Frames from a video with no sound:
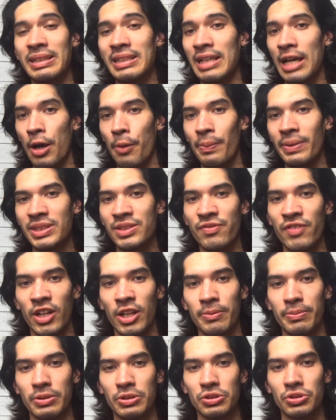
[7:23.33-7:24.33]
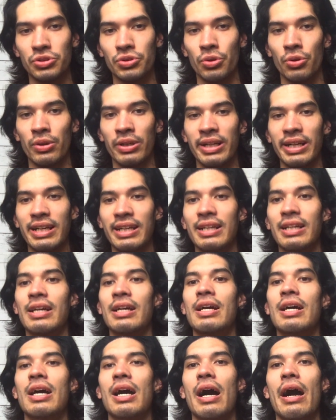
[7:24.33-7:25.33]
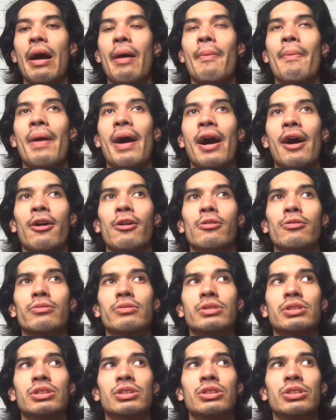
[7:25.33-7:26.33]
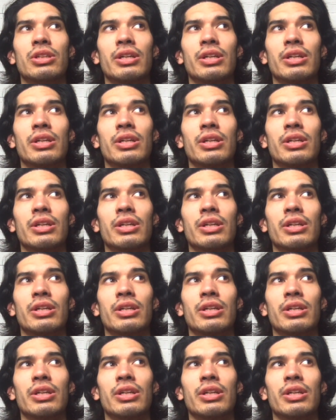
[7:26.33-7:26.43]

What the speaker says: It helped me develop a story about